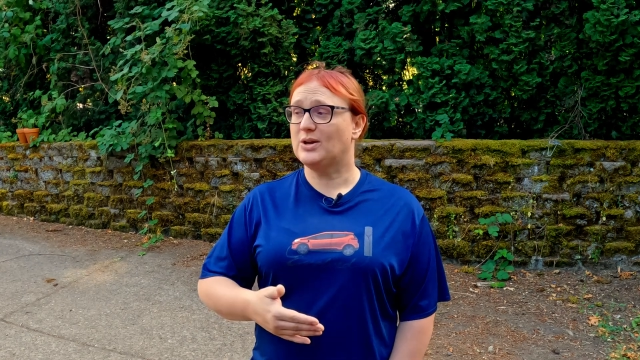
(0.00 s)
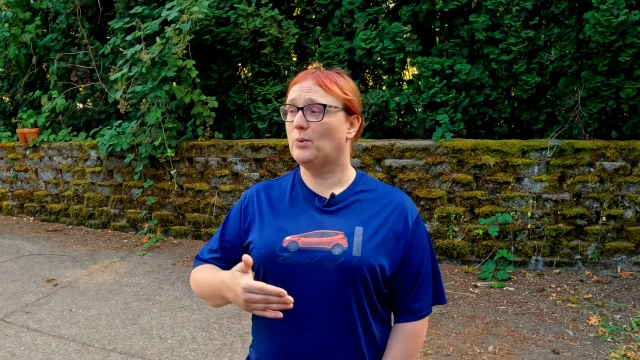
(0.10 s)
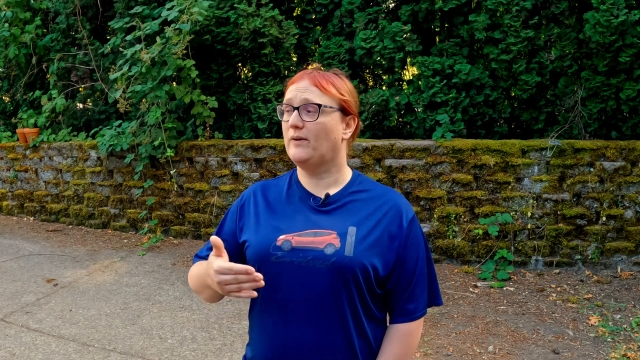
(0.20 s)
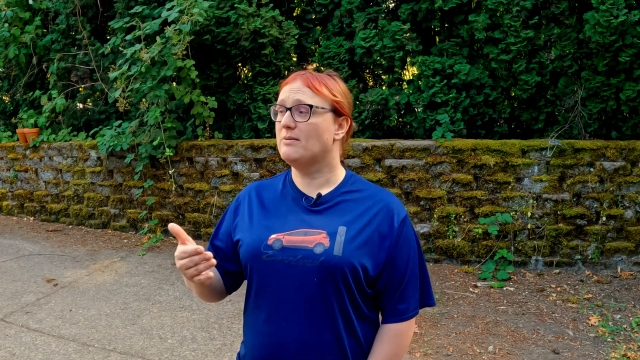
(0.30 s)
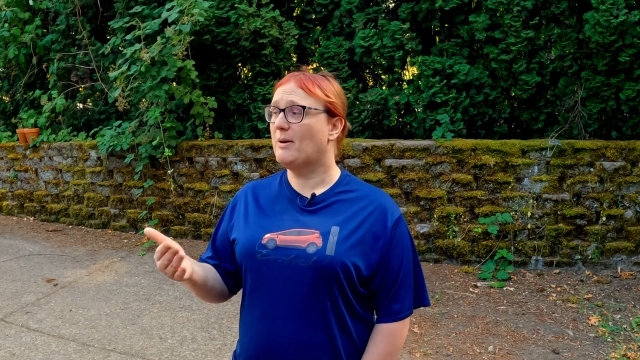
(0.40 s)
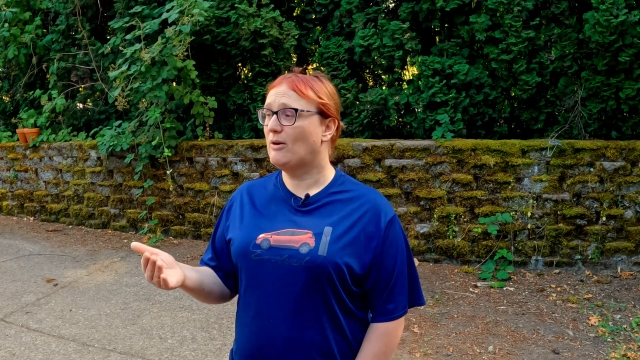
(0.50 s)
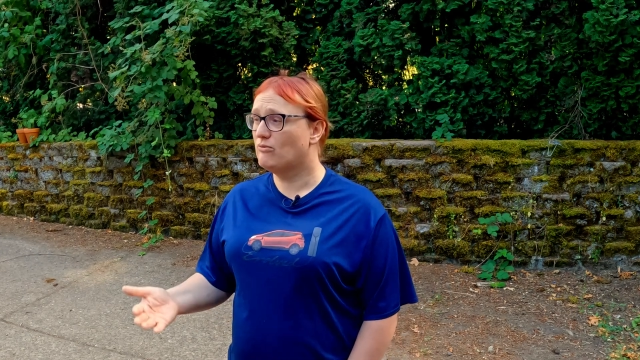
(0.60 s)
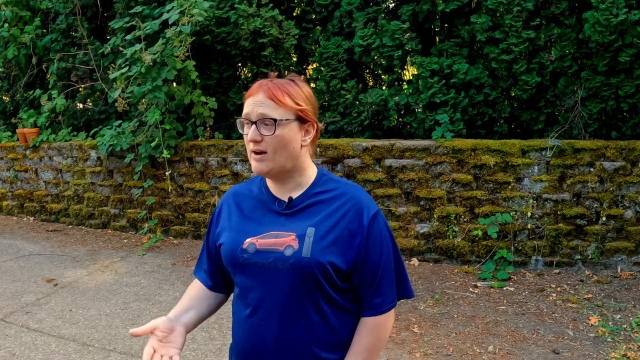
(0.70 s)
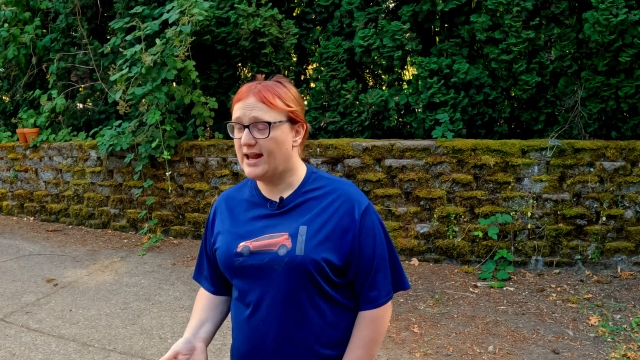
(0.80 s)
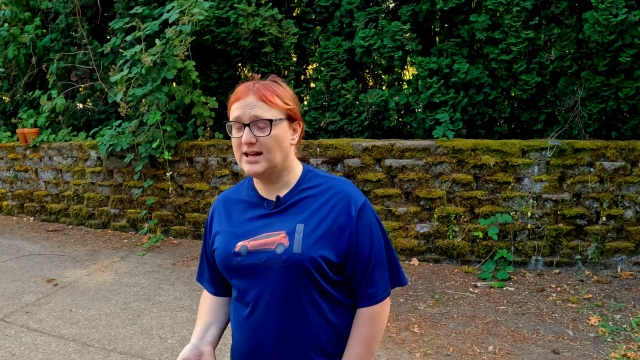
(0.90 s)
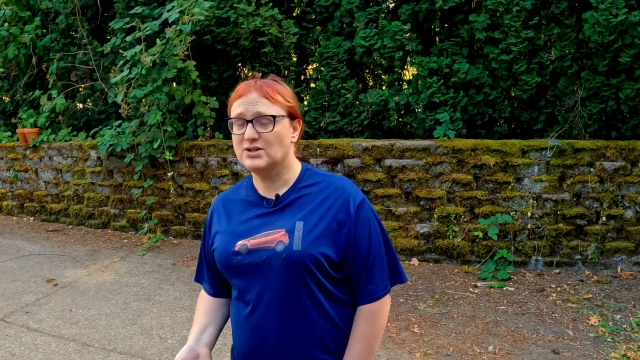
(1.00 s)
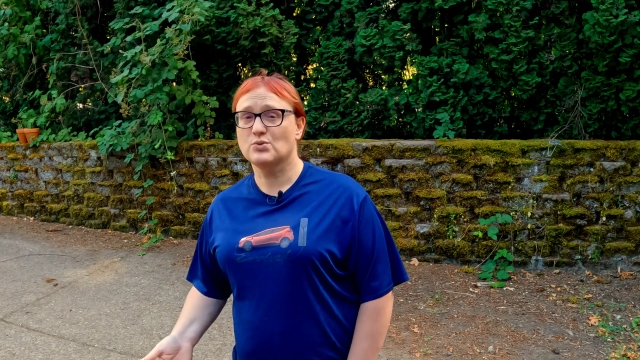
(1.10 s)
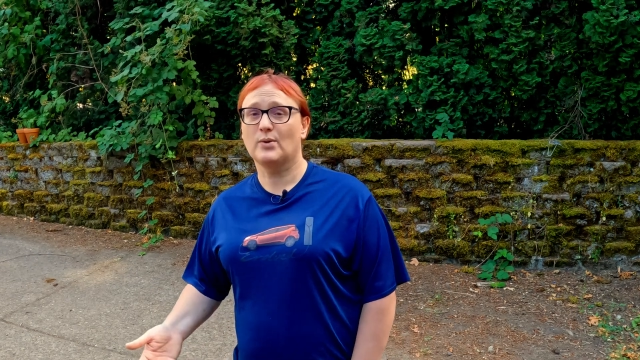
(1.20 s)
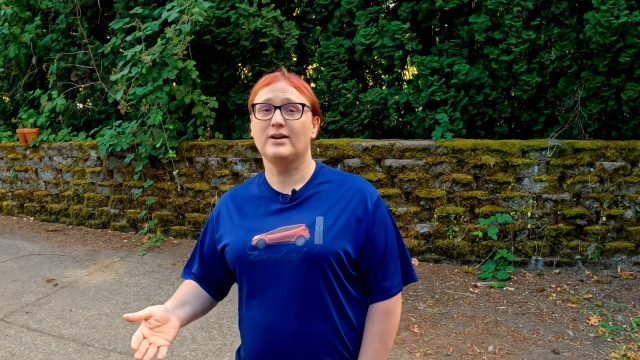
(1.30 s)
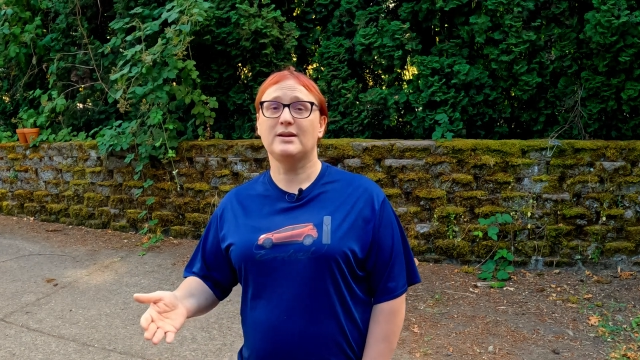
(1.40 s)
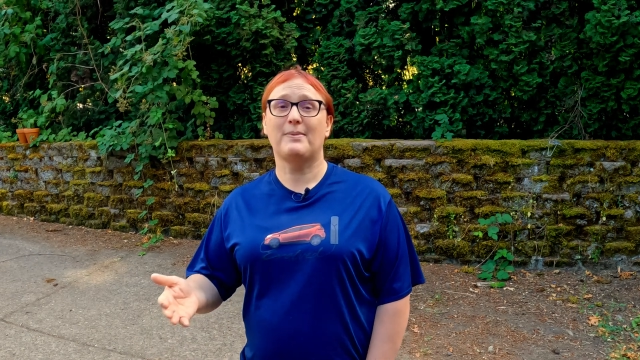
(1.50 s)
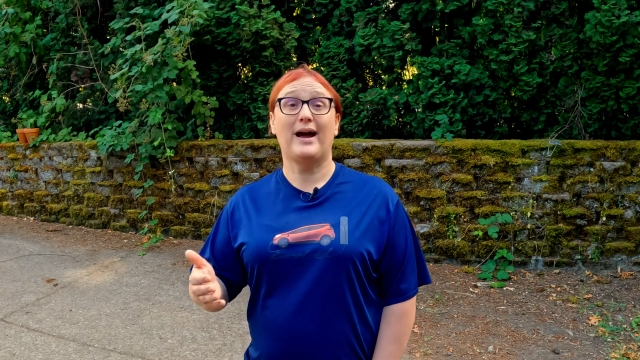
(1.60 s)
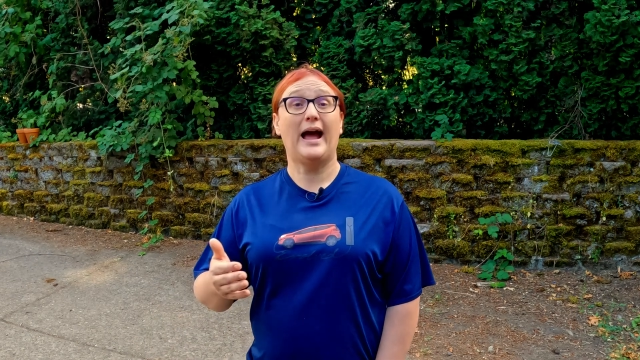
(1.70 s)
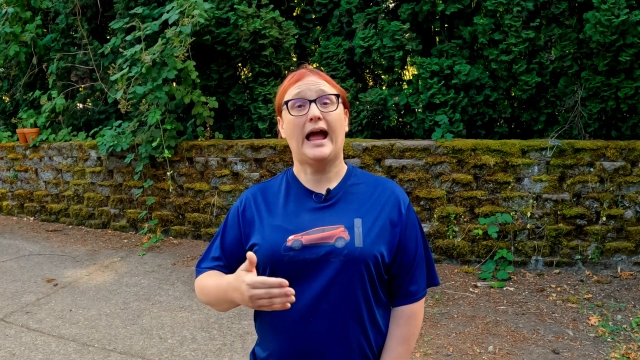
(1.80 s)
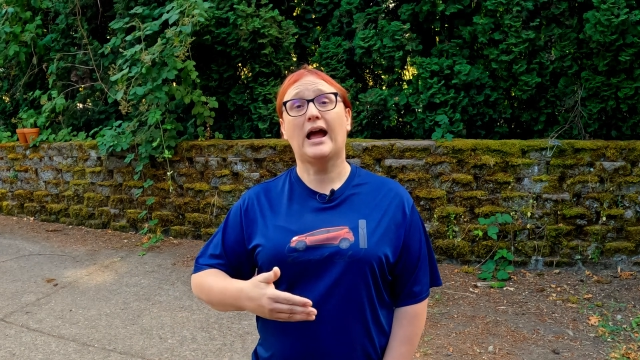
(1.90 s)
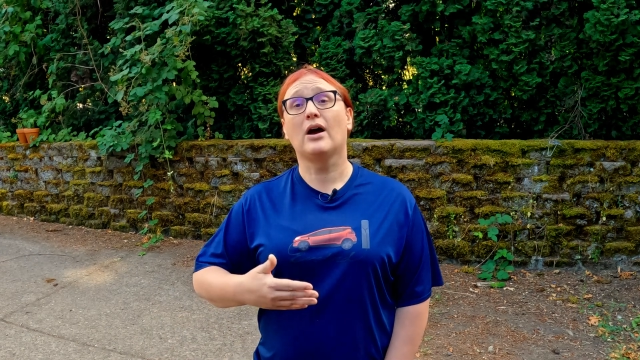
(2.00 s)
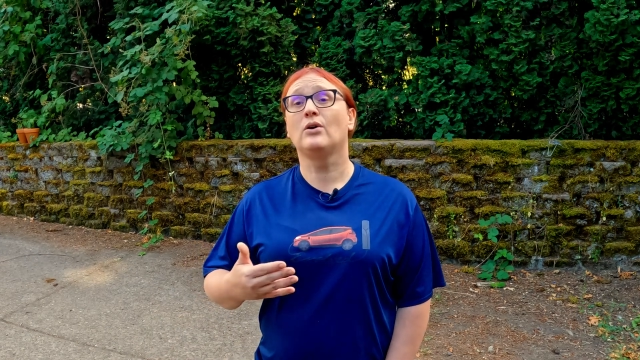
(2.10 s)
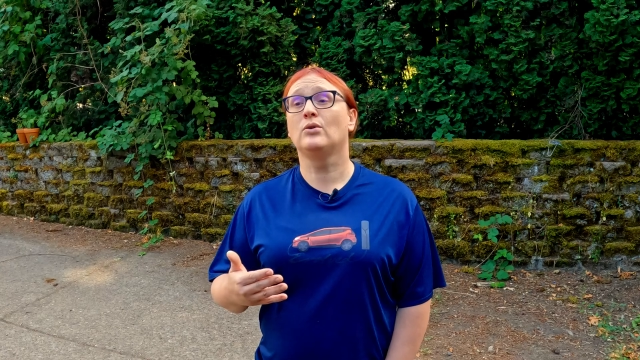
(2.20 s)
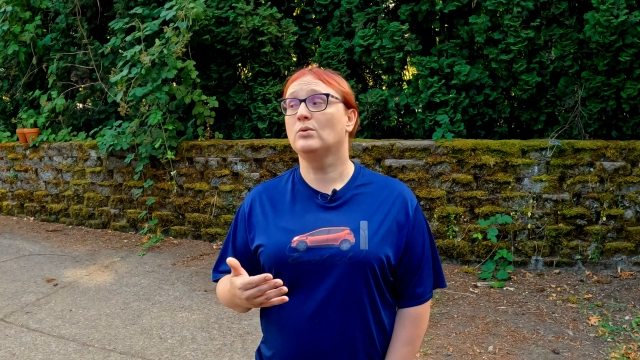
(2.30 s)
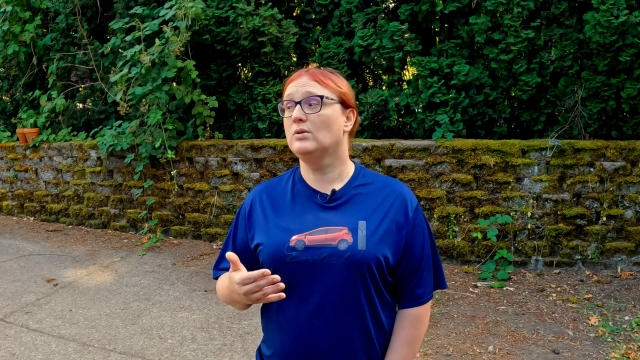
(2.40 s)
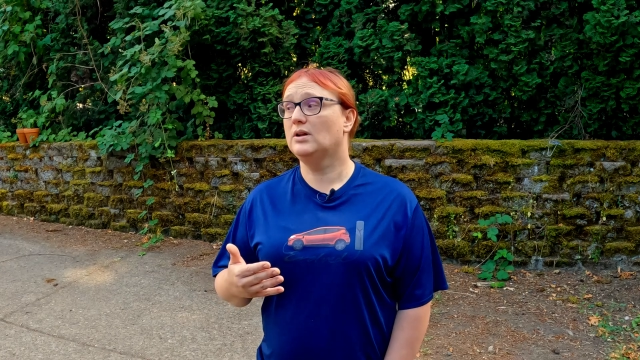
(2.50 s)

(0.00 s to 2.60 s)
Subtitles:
worried about range, worried about how